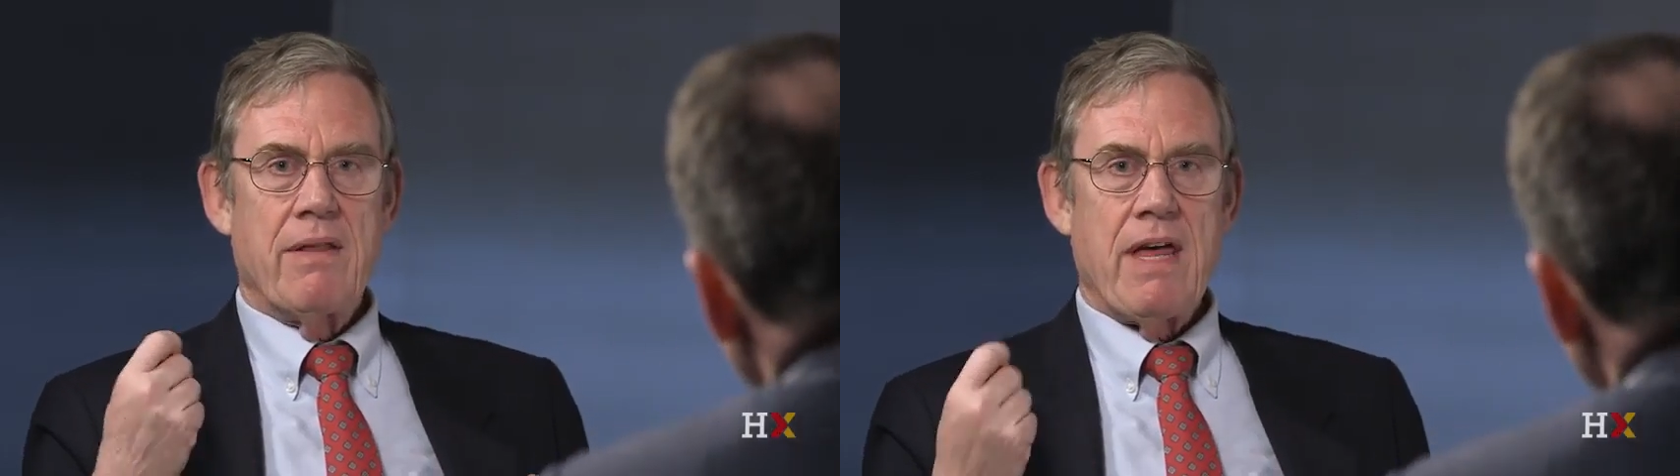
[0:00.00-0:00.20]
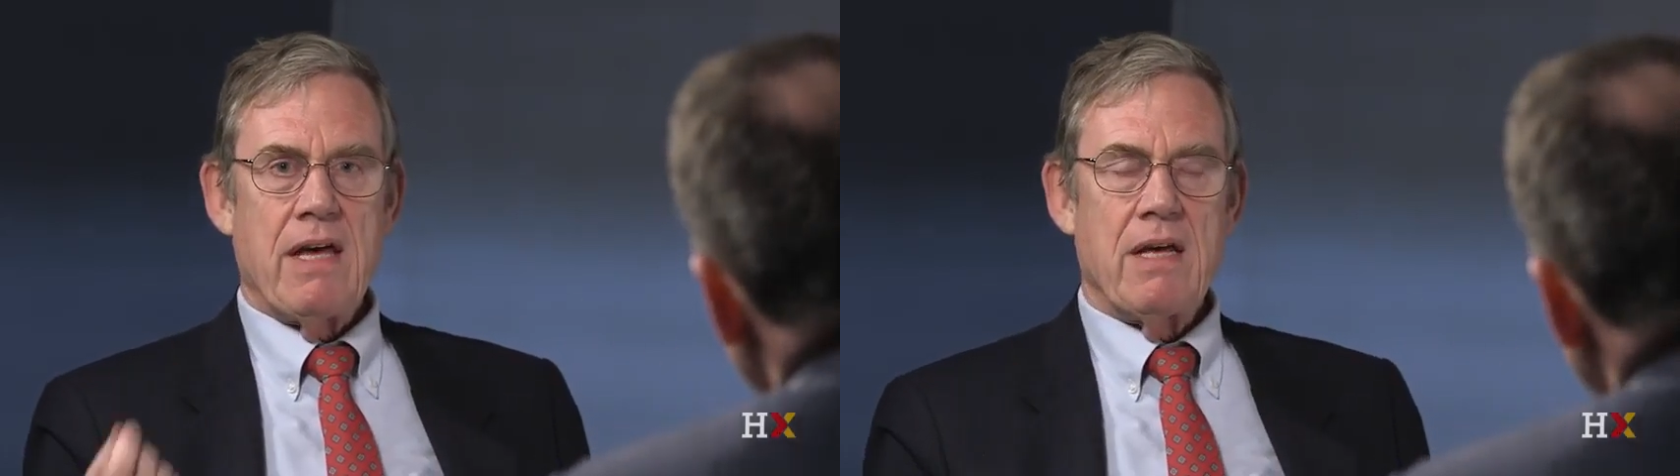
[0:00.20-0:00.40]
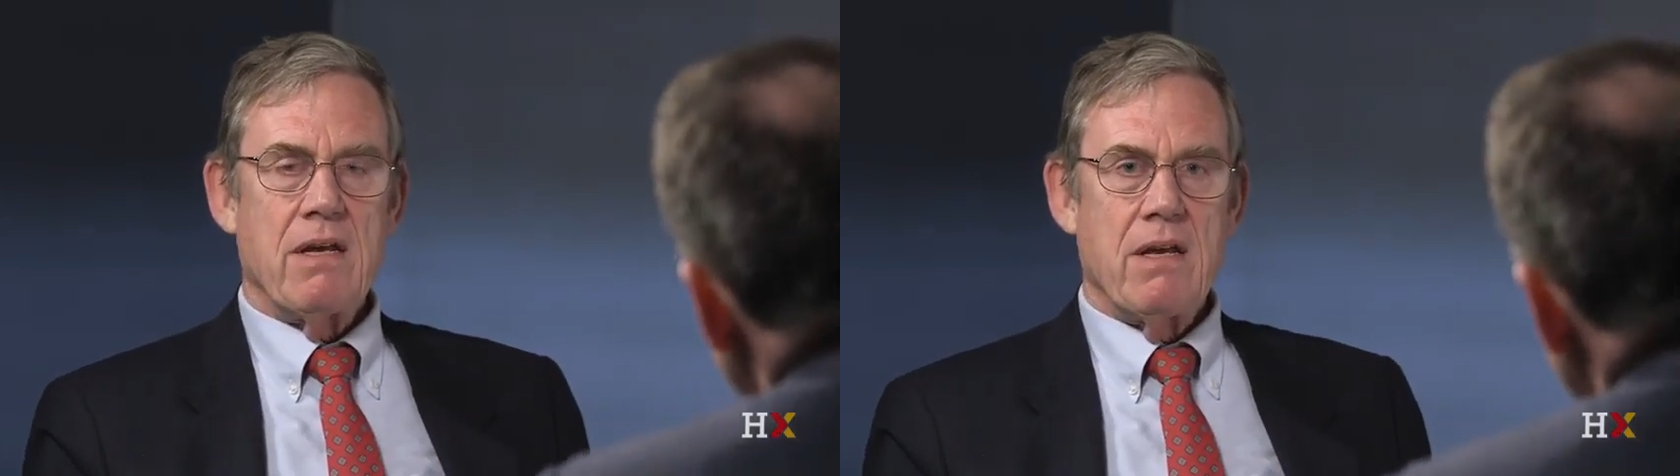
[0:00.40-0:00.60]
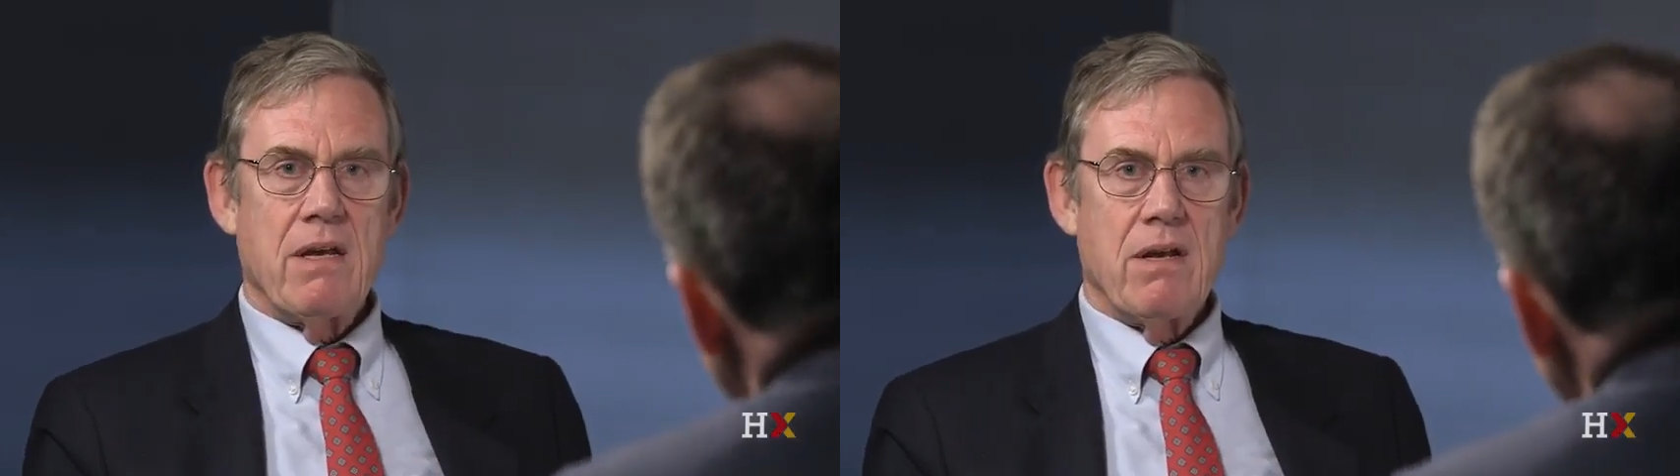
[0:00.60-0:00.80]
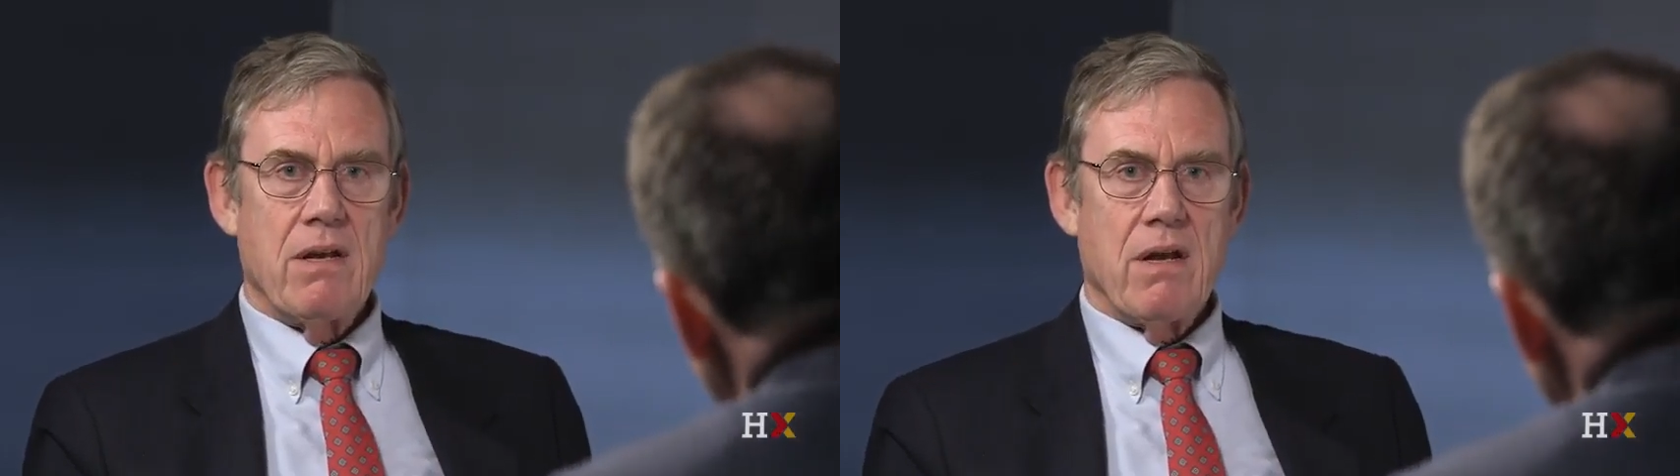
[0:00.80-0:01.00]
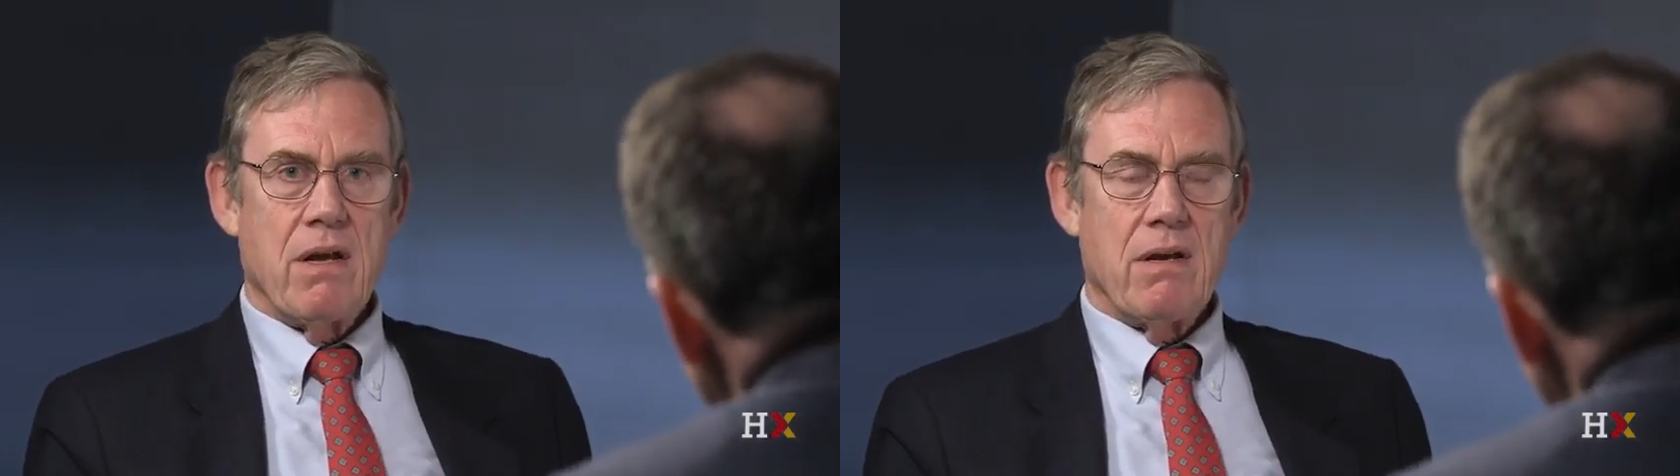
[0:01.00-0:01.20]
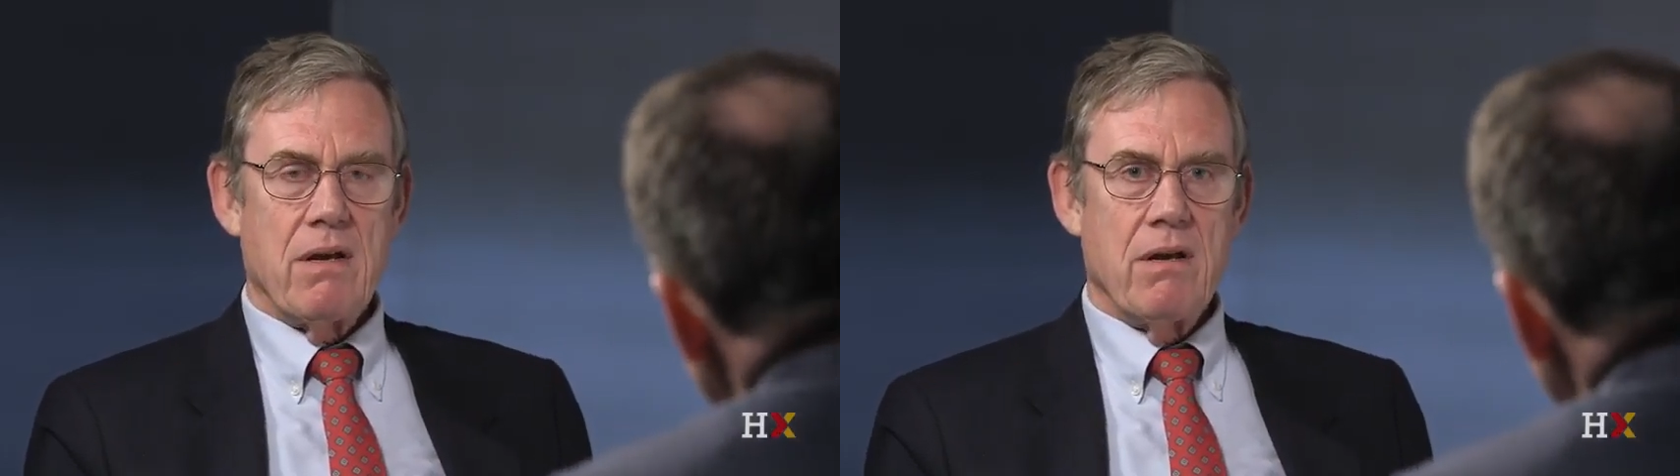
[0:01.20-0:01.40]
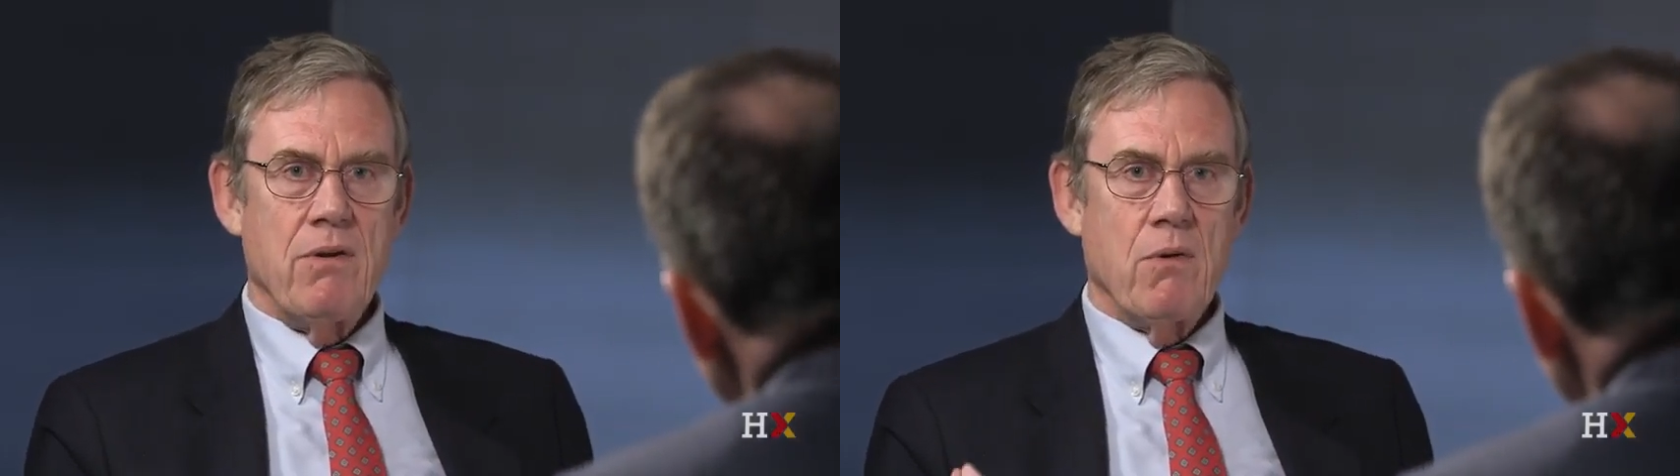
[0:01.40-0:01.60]
They
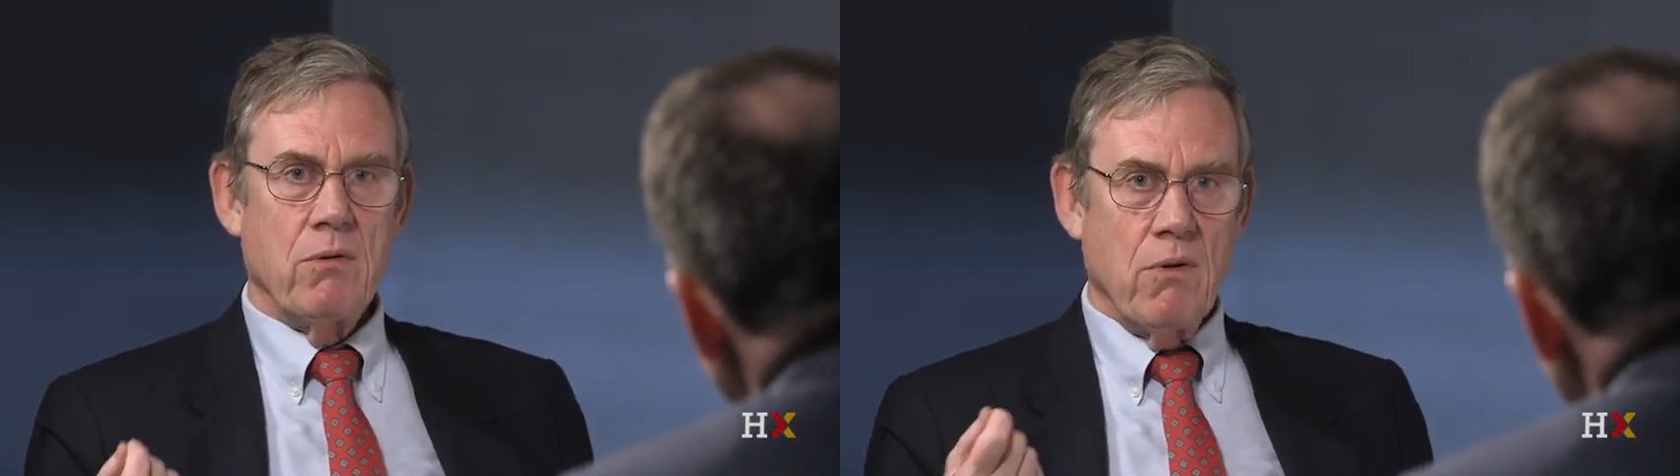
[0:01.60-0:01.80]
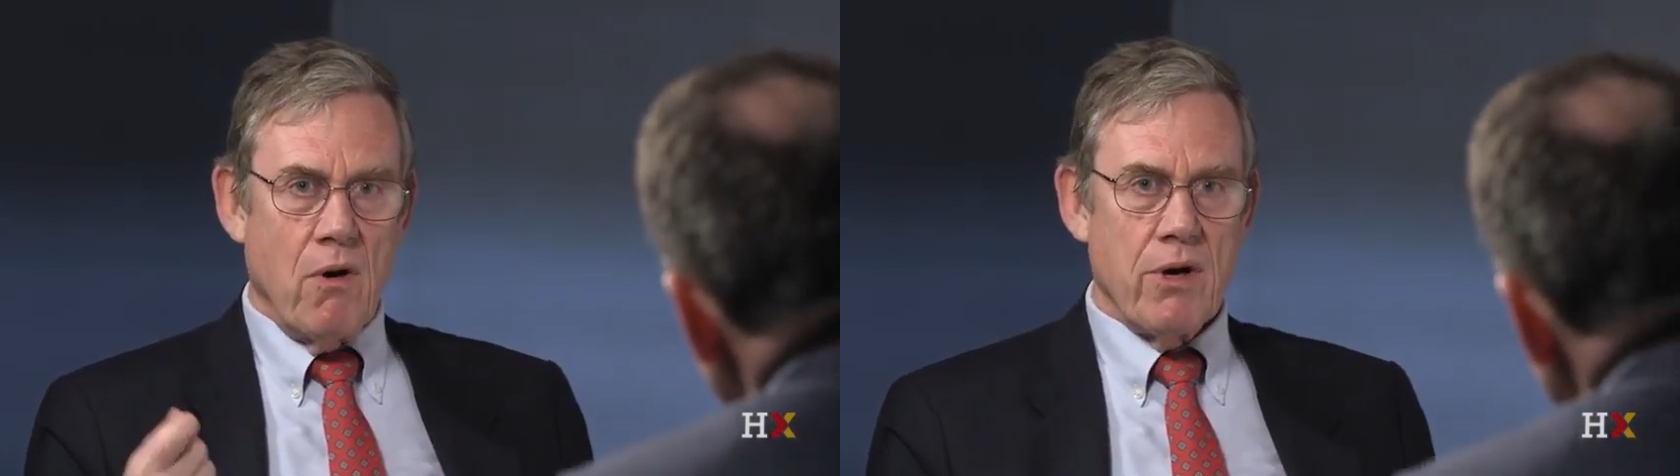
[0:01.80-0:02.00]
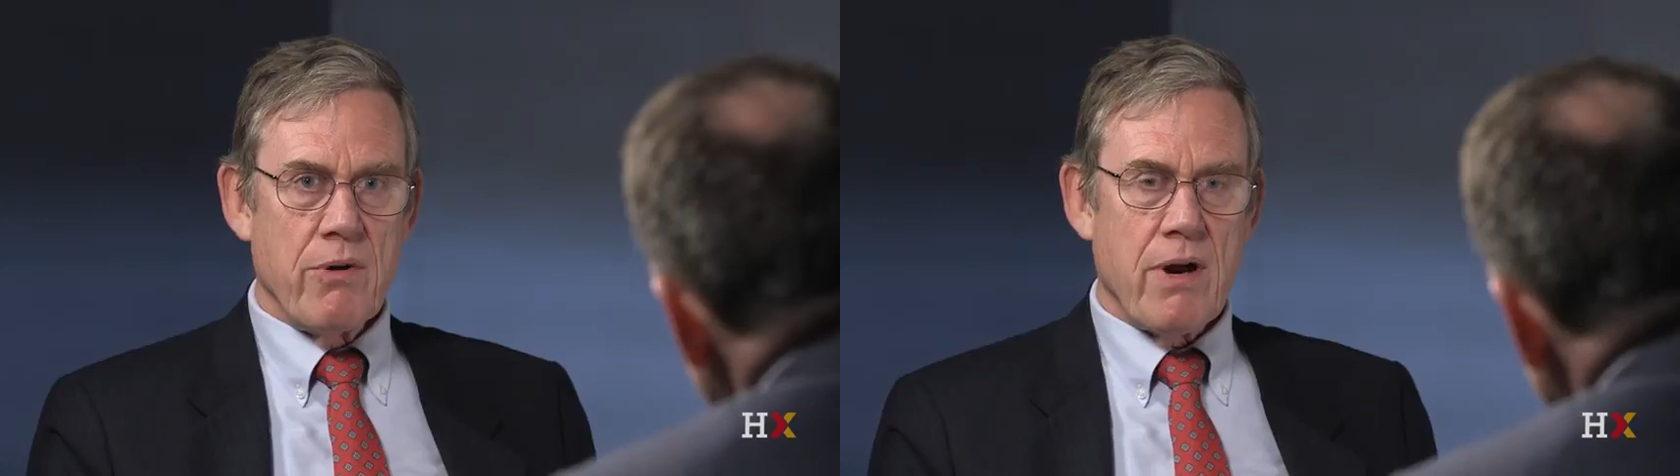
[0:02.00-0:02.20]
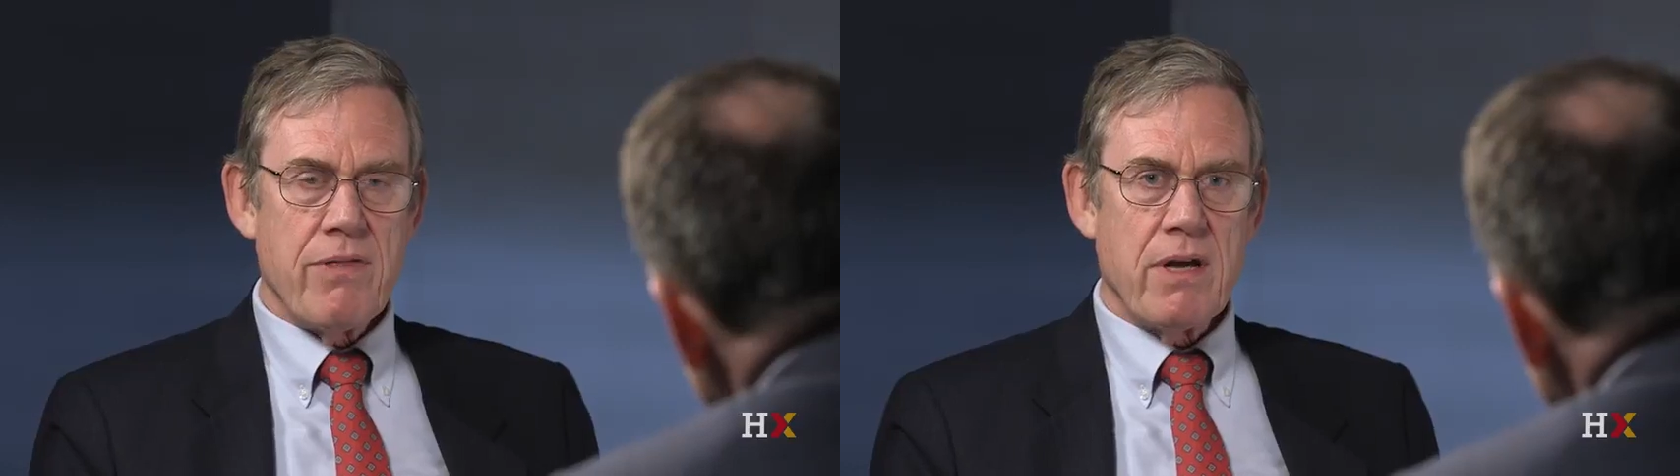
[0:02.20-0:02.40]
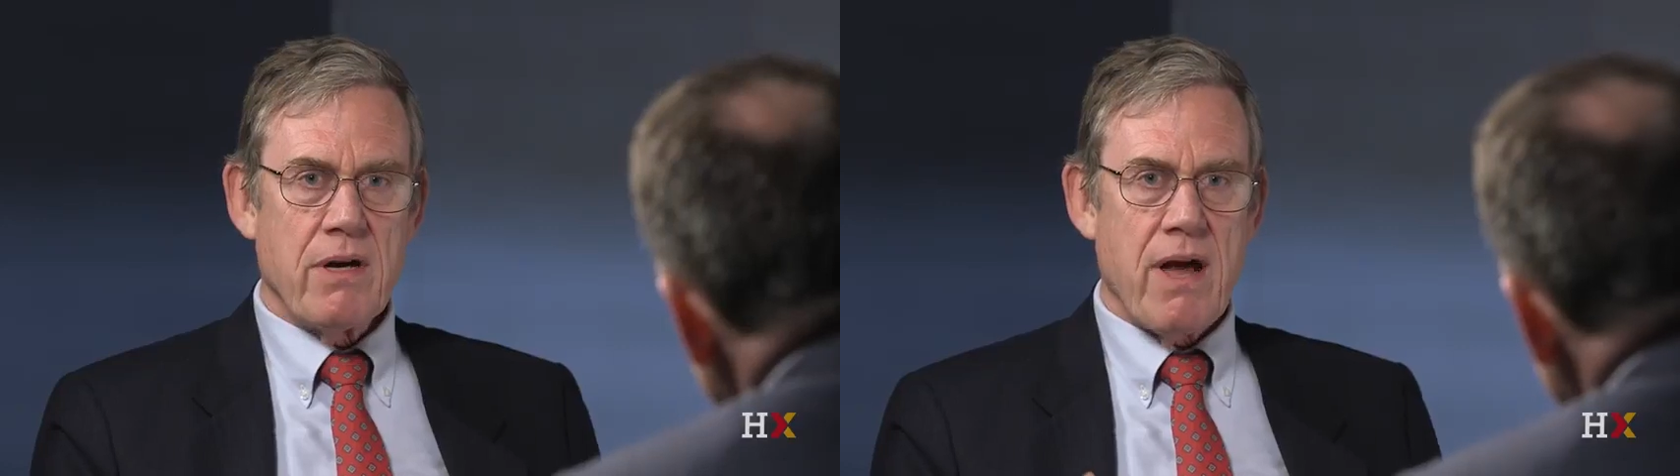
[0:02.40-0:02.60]
no longer, I think,